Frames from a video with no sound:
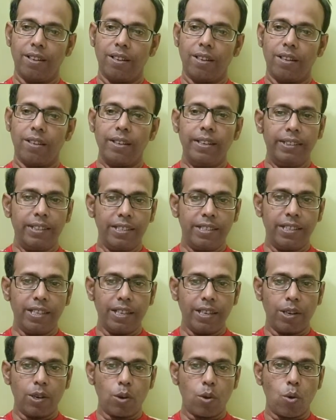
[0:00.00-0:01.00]
It is
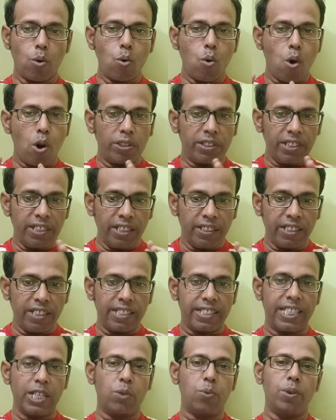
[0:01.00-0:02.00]
a coordinated
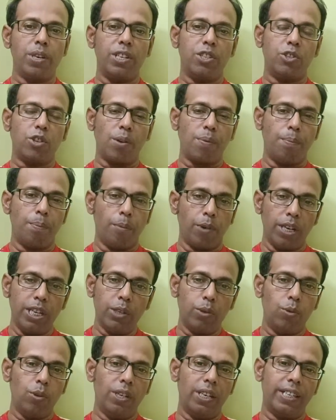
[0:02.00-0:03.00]
sequence of
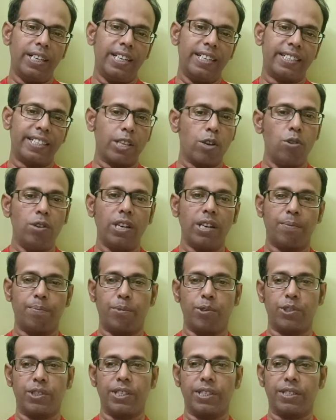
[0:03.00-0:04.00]
molecular and cellular
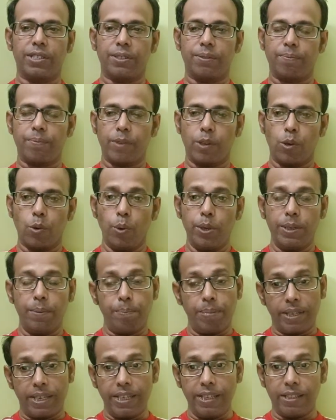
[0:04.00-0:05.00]
process which
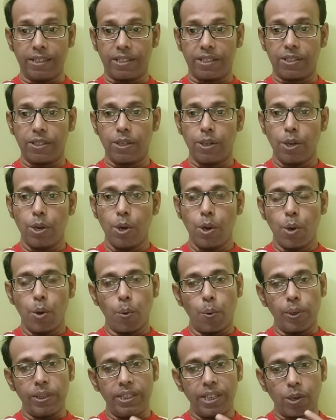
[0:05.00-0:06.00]
begins
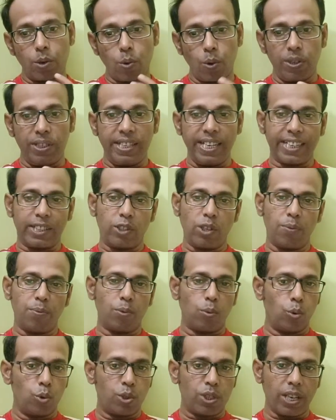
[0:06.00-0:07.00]
with the contact of
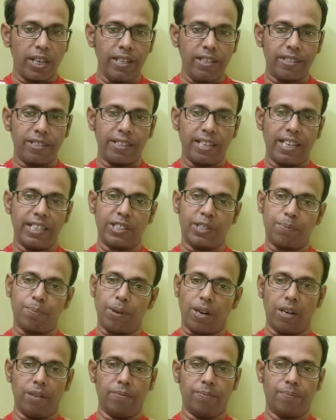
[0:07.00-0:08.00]
oocytes and
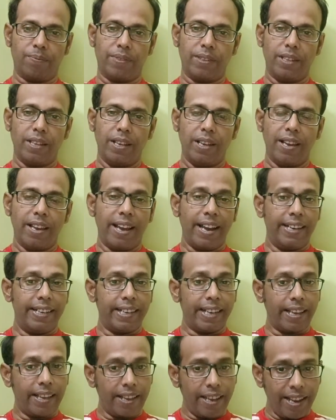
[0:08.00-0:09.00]
sperm
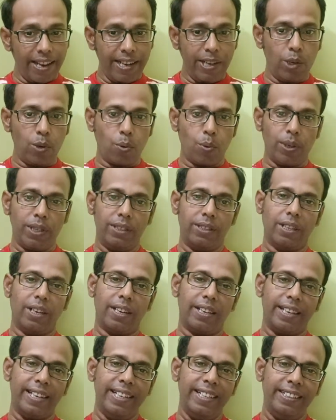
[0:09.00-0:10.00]
and end with
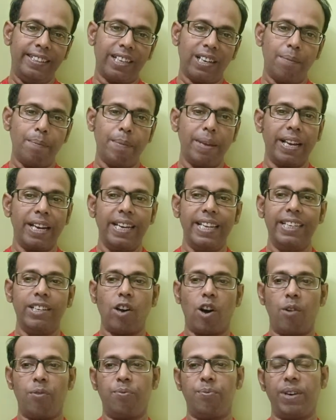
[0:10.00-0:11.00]
the intermingling
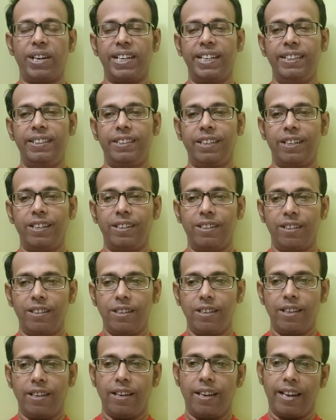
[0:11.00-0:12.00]
of parental
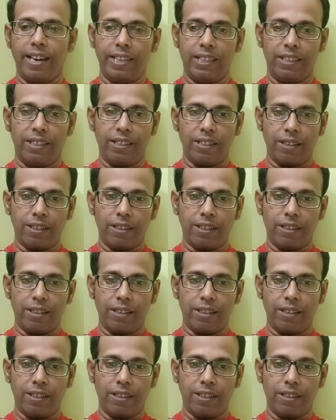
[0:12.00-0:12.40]
and